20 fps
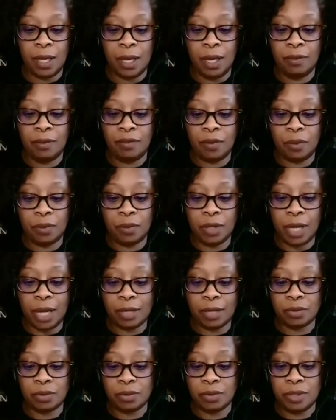And so
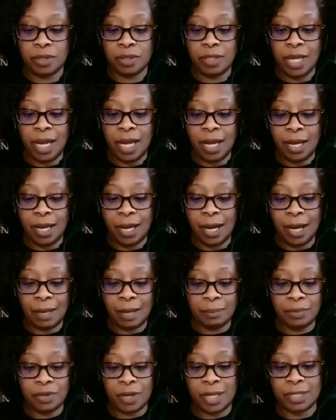yeah. So today
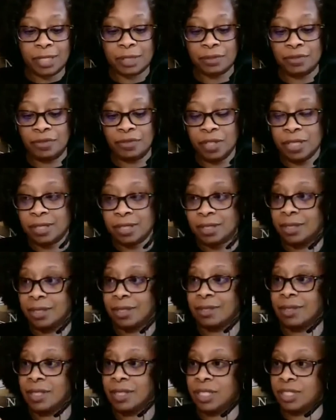I'm trying to fix
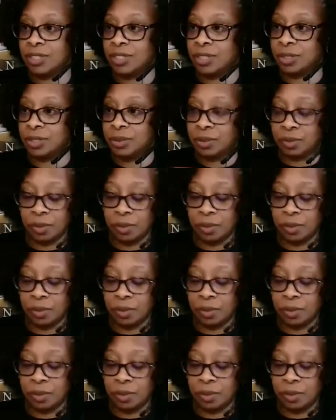this issue.